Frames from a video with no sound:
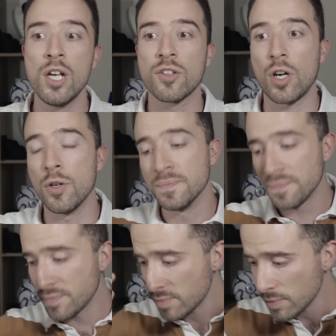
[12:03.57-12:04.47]
So,
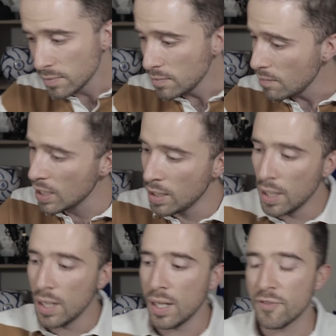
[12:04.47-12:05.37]

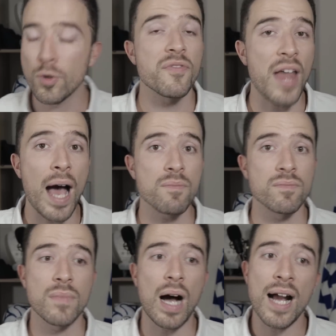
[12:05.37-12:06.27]
with that,
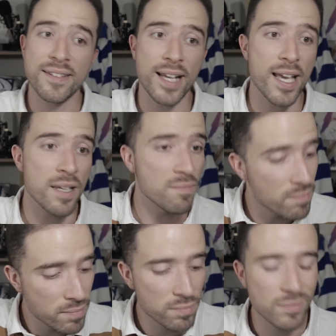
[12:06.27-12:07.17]
I say
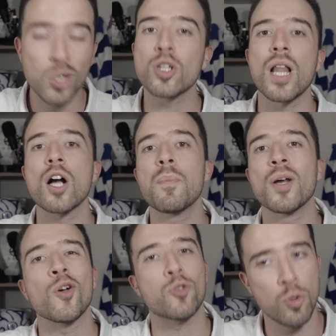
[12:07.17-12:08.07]
good luck,
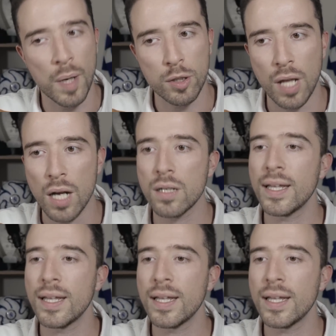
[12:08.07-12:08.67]
but not too much luck.